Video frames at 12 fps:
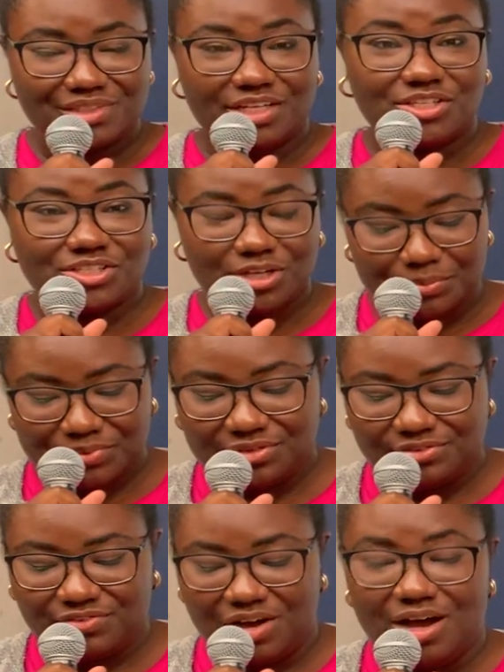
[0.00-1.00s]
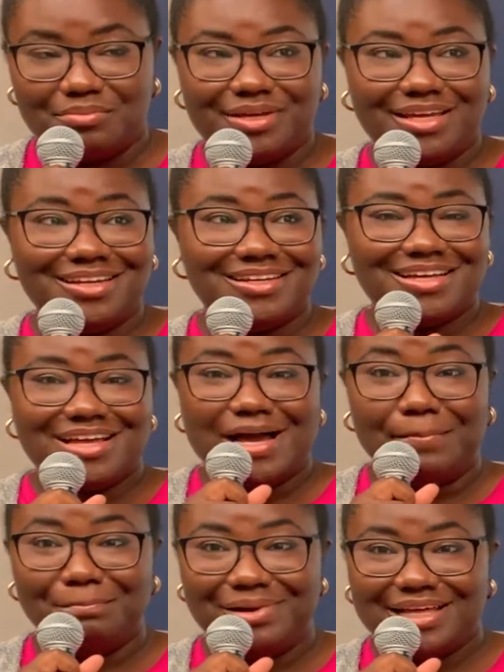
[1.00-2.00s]
He stops the farming
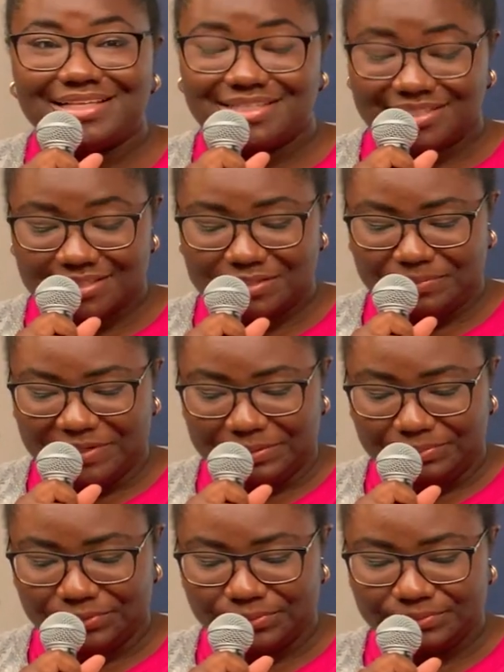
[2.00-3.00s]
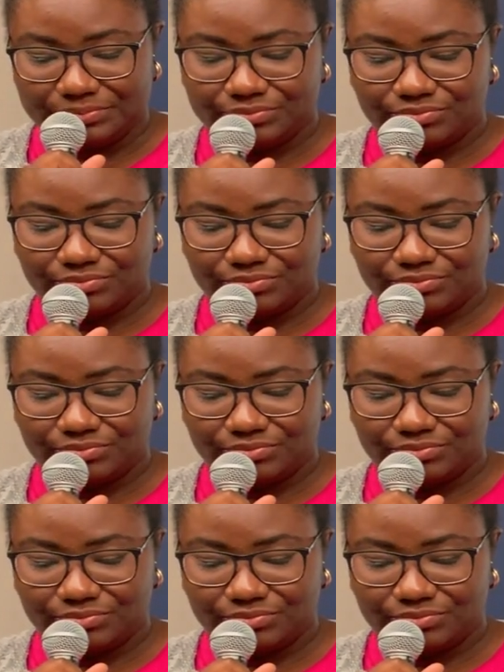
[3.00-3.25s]
and blesses his people.